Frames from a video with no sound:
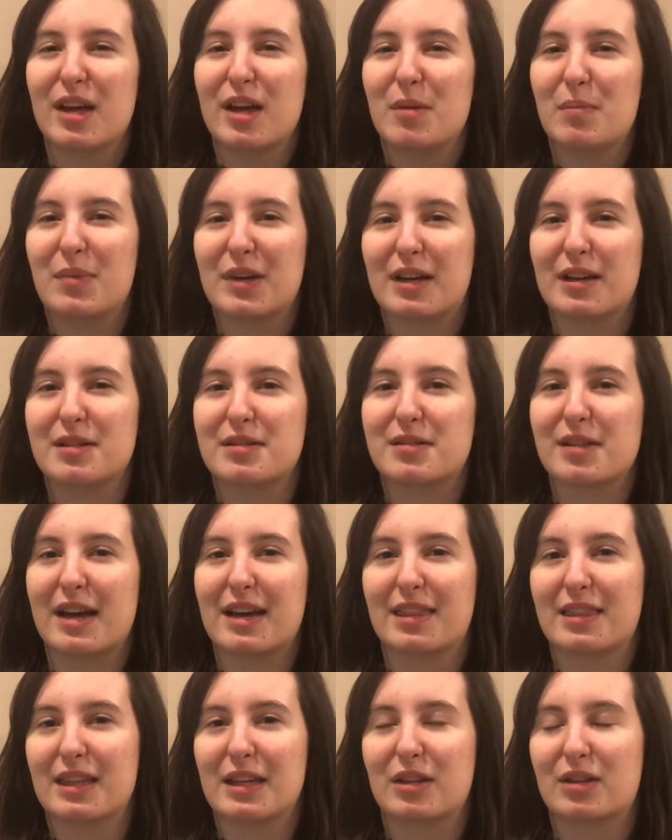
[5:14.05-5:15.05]
because I
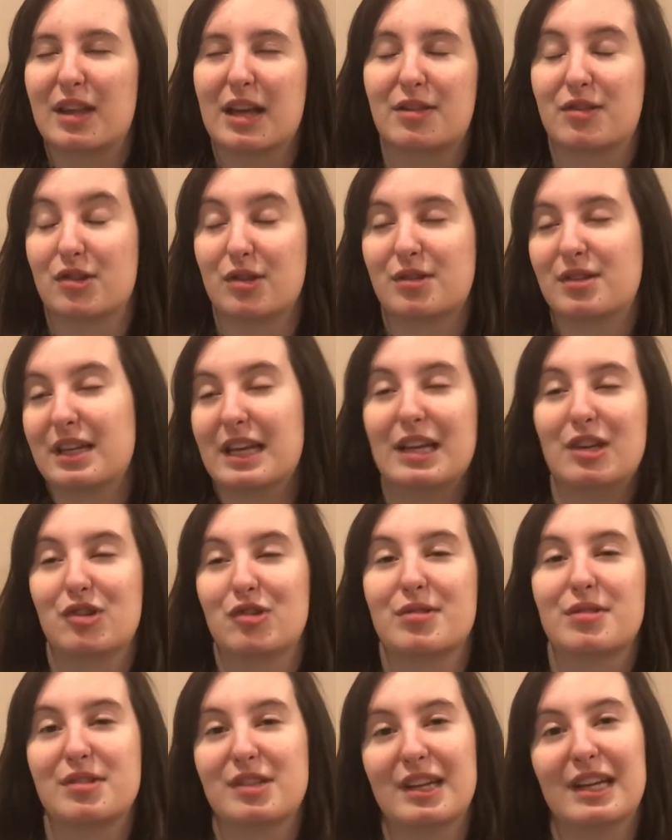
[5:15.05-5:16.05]
think that's just
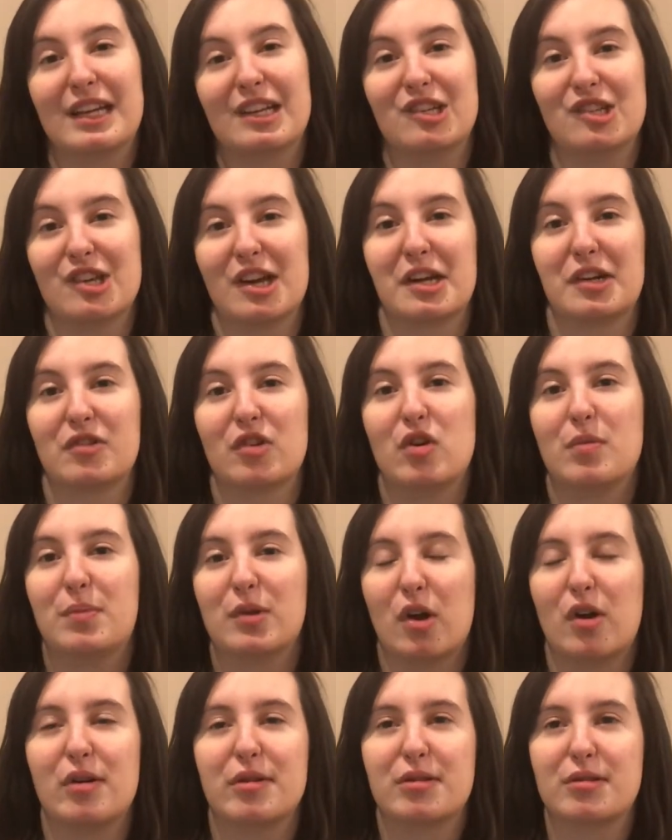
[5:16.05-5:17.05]
interesting in general, but
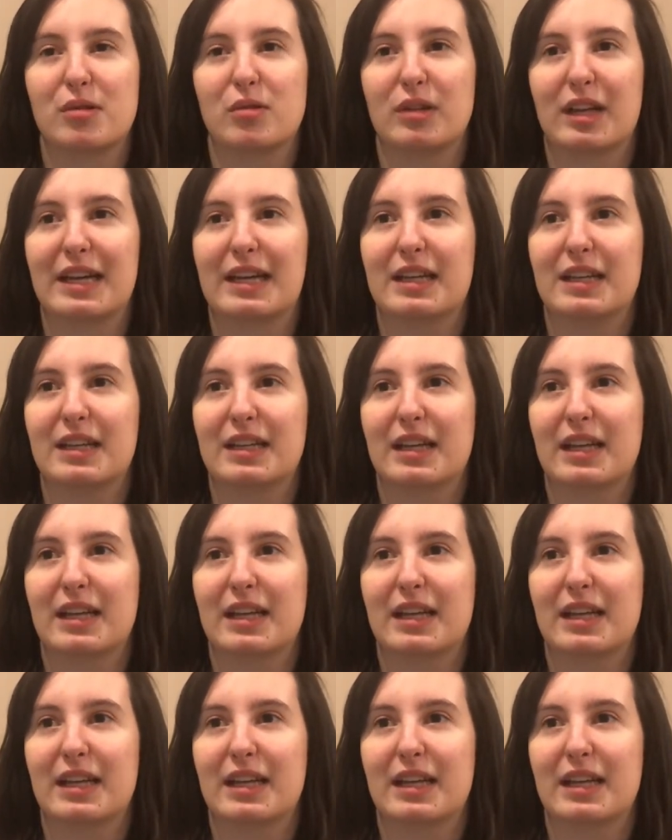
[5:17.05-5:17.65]
also, like,